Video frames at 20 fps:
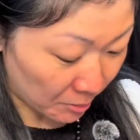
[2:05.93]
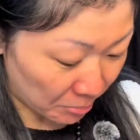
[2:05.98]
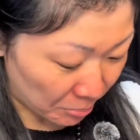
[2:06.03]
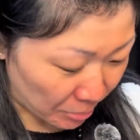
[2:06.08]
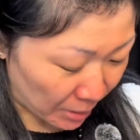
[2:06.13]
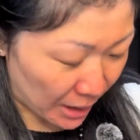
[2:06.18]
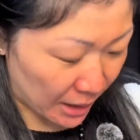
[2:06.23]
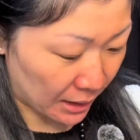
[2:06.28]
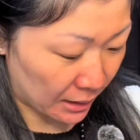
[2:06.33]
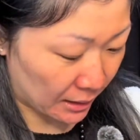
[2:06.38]

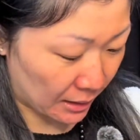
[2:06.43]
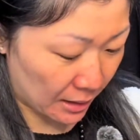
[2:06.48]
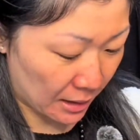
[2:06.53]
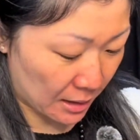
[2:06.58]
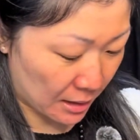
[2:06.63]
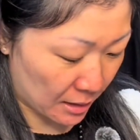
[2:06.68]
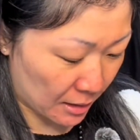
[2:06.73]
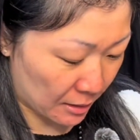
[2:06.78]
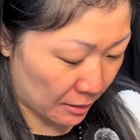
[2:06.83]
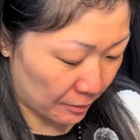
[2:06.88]
but
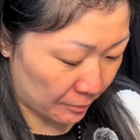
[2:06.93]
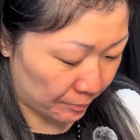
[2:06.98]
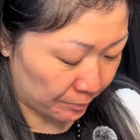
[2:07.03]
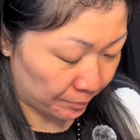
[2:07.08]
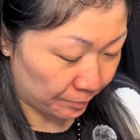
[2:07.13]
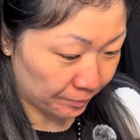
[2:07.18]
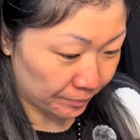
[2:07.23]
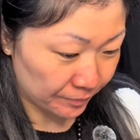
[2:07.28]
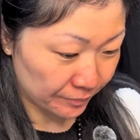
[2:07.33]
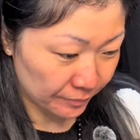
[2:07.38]

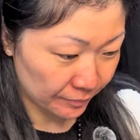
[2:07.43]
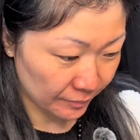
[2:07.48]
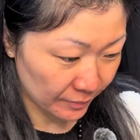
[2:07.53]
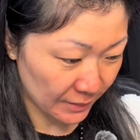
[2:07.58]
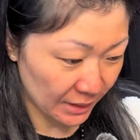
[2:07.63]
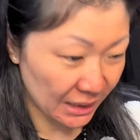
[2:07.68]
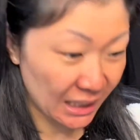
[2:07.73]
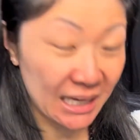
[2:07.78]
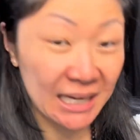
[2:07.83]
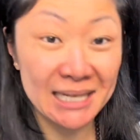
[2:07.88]

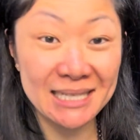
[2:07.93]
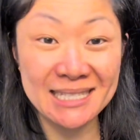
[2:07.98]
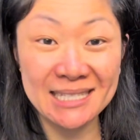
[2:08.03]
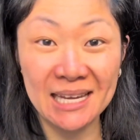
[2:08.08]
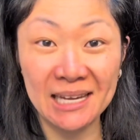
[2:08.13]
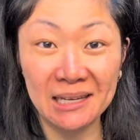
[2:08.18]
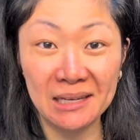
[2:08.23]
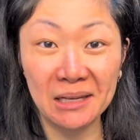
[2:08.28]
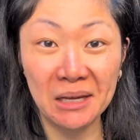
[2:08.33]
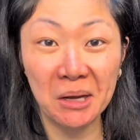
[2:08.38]
like I
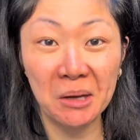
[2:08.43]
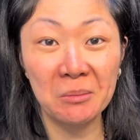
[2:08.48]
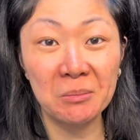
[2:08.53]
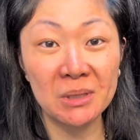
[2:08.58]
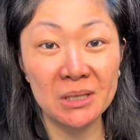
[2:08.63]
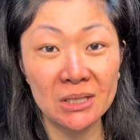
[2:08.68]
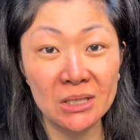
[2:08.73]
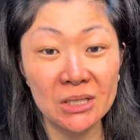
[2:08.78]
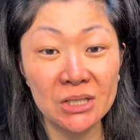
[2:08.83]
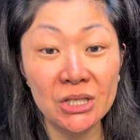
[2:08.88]
said, I'm
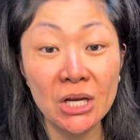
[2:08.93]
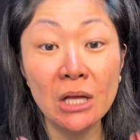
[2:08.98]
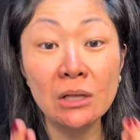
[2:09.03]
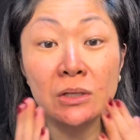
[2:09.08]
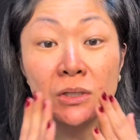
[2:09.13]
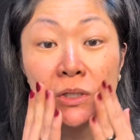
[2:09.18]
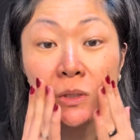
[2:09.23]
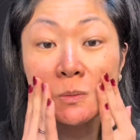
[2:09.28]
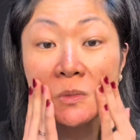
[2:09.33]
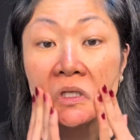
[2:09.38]
into
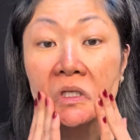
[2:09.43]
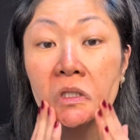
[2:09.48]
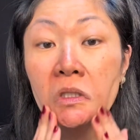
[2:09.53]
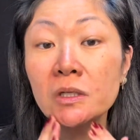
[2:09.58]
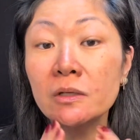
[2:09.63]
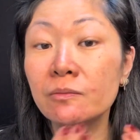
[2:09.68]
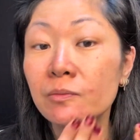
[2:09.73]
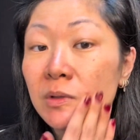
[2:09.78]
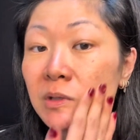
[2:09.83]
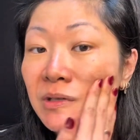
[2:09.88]
challenging
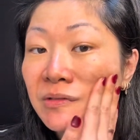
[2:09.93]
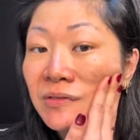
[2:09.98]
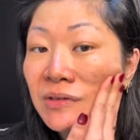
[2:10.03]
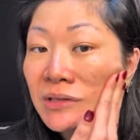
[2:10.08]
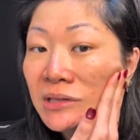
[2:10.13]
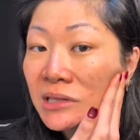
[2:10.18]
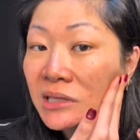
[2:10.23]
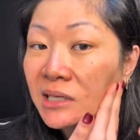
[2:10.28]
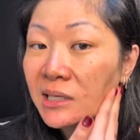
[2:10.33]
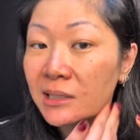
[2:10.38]
myself with
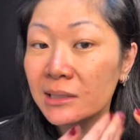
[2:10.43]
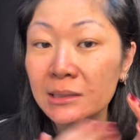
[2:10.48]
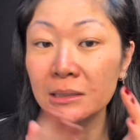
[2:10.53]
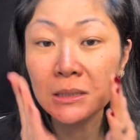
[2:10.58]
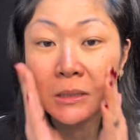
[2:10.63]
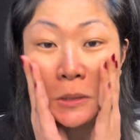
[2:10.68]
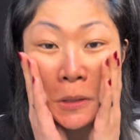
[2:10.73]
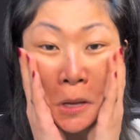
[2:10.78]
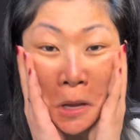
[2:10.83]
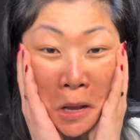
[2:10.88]
different
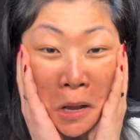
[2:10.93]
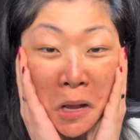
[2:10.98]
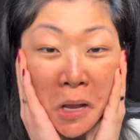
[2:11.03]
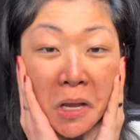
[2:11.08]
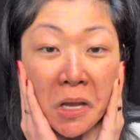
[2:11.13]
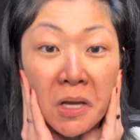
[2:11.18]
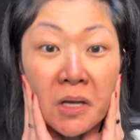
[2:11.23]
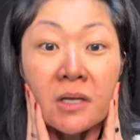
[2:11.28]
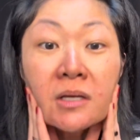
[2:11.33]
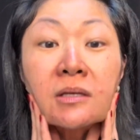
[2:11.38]
things.
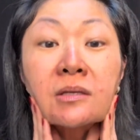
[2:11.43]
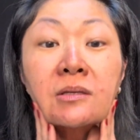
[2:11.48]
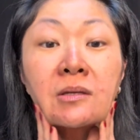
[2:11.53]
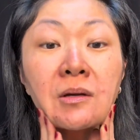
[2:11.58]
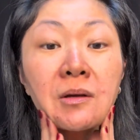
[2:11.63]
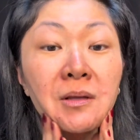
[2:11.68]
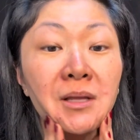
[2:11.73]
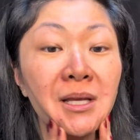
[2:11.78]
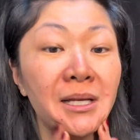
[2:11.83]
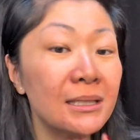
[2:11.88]

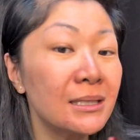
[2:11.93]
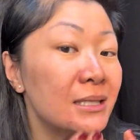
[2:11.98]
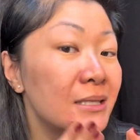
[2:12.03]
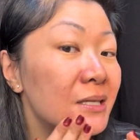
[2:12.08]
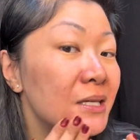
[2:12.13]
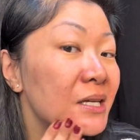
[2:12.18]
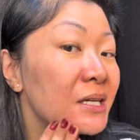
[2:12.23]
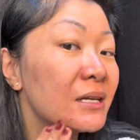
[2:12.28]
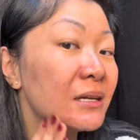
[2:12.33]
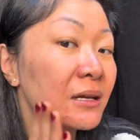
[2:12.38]
Let's
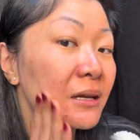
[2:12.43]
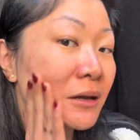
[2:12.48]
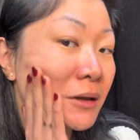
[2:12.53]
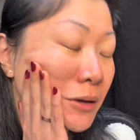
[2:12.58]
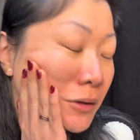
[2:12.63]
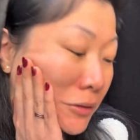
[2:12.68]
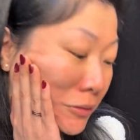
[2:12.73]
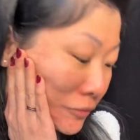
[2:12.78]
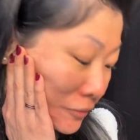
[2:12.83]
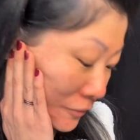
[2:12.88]
see
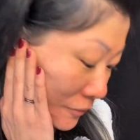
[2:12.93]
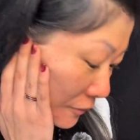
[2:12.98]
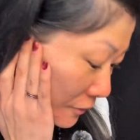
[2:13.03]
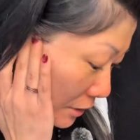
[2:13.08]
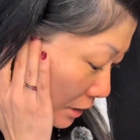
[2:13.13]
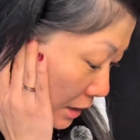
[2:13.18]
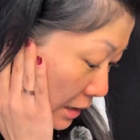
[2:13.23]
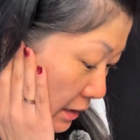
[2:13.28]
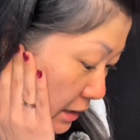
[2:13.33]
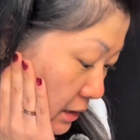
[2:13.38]
if
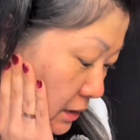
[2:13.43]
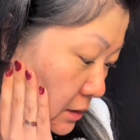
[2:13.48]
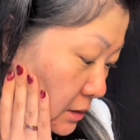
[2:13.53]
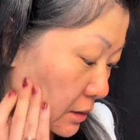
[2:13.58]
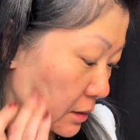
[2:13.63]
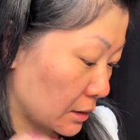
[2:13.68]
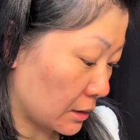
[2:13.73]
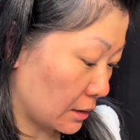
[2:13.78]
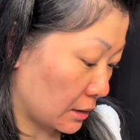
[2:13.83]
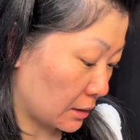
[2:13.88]
I can
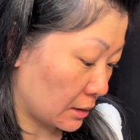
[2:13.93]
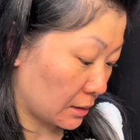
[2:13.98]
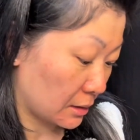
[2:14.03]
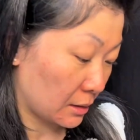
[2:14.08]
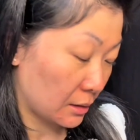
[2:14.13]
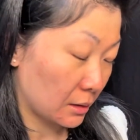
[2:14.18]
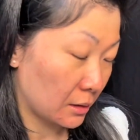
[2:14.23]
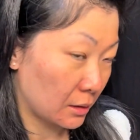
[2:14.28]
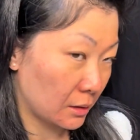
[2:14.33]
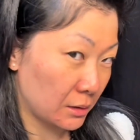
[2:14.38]

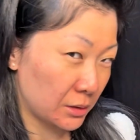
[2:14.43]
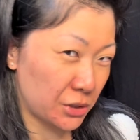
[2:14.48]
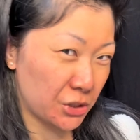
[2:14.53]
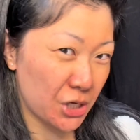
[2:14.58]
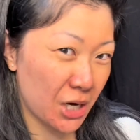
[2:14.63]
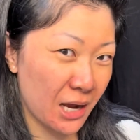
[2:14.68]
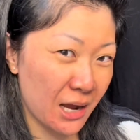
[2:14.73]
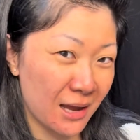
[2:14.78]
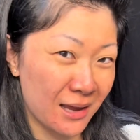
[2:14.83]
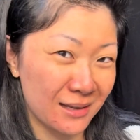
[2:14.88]

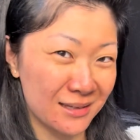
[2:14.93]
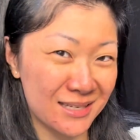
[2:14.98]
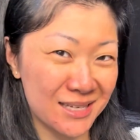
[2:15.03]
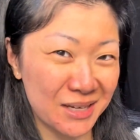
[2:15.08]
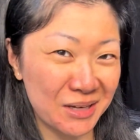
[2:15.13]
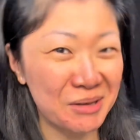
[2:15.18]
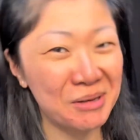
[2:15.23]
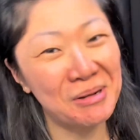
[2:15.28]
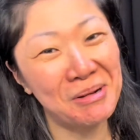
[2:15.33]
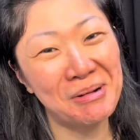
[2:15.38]
chat
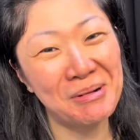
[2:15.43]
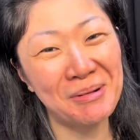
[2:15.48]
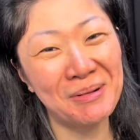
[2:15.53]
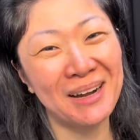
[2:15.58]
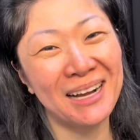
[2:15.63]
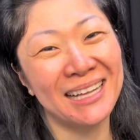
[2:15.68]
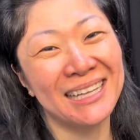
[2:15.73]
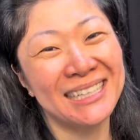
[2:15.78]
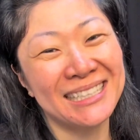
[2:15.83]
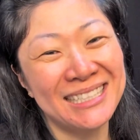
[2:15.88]

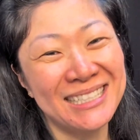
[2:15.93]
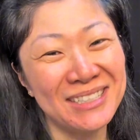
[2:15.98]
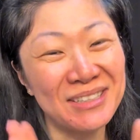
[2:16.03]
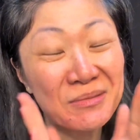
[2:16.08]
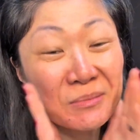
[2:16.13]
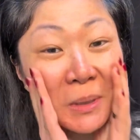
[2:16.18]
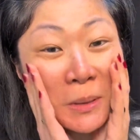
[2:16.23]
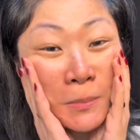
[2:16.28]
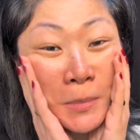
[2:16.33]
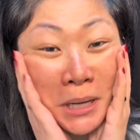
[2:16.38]
while I do
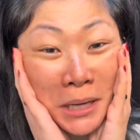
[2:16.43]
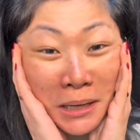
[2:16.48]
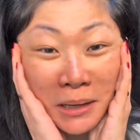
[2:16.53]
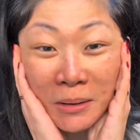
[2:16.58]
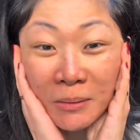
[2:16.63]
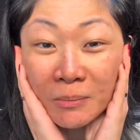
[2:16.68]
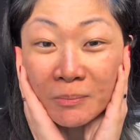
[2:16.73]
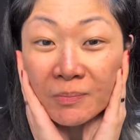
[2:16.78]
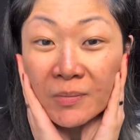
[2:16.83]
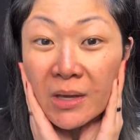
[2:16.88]
my
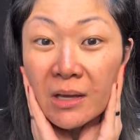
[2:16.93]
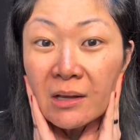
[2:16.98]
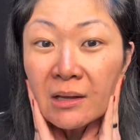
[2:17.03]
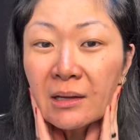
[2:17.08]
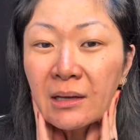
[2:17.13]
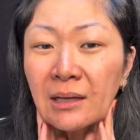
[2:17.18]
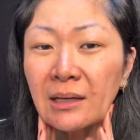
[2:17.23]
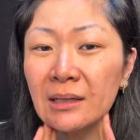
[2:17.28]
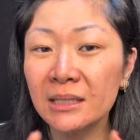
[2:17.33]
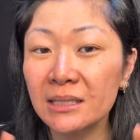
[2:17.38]
makeup,
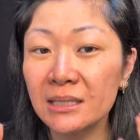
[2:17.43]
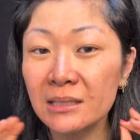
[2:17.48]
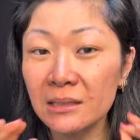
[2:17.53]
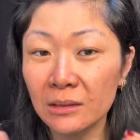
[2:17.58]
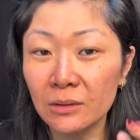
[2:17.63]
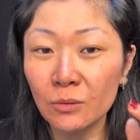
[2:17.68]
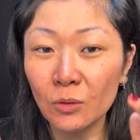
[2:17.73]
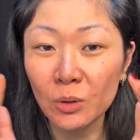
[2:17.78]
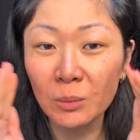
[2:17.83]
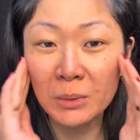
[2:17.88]
because
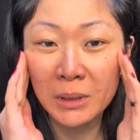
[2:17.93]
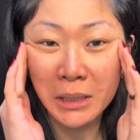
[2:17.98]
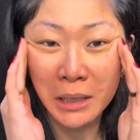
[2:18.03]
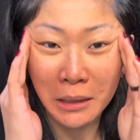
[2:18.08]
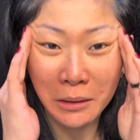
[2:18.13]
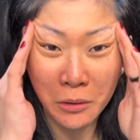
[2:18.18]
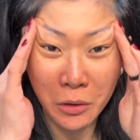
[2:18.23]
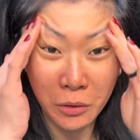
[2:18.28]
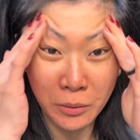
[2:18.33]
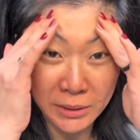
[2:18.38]
normally I
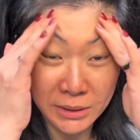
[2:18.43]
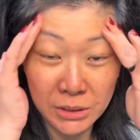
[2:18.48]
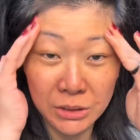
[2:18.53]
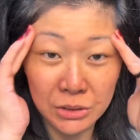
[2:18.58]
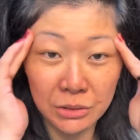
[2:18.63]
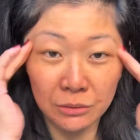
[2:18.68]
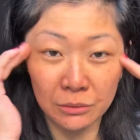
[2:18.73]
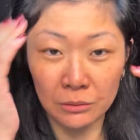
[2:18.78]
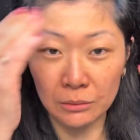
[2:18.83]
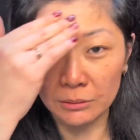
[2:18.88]
go
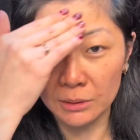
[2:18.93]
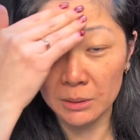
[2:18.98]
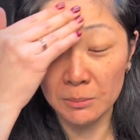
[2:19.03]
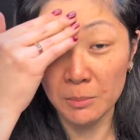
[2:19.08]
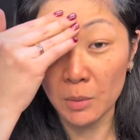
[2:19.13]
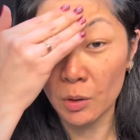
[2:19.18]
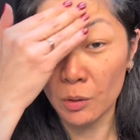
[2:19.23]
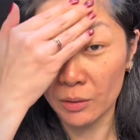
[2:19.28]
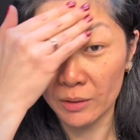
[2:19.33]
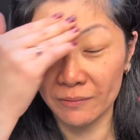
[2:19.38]
into the
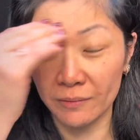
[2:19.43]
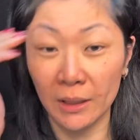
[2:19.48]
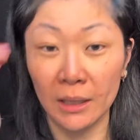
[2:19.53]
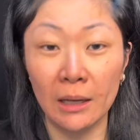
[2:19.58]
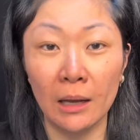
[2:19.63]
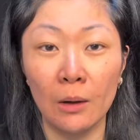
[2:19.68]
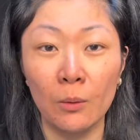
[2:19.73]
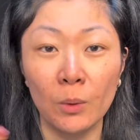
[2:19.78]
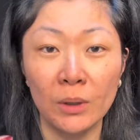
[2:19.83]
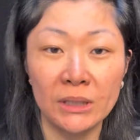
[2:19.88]
mode of like,
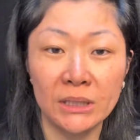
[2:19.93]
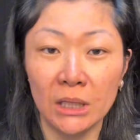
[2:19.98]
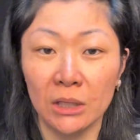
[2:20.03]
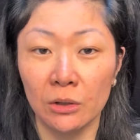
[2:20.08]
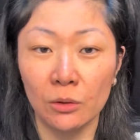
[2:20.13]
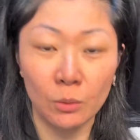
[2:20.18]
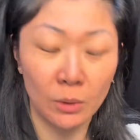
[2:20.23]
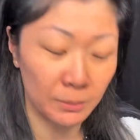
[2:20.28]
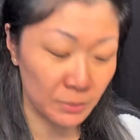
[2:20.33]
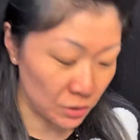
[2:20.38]
I want to tell
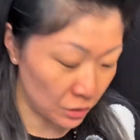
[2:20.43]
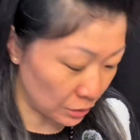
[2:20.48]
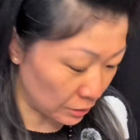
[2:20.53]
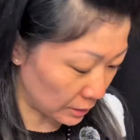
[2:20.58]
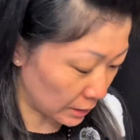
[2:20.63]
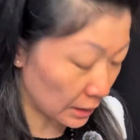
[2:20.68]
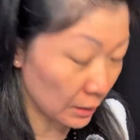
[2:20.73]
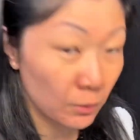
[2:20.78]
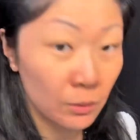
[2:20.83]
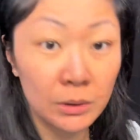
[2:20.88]
you what I'm
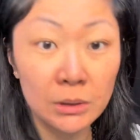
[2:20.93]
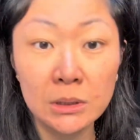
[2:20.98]
doing, I want to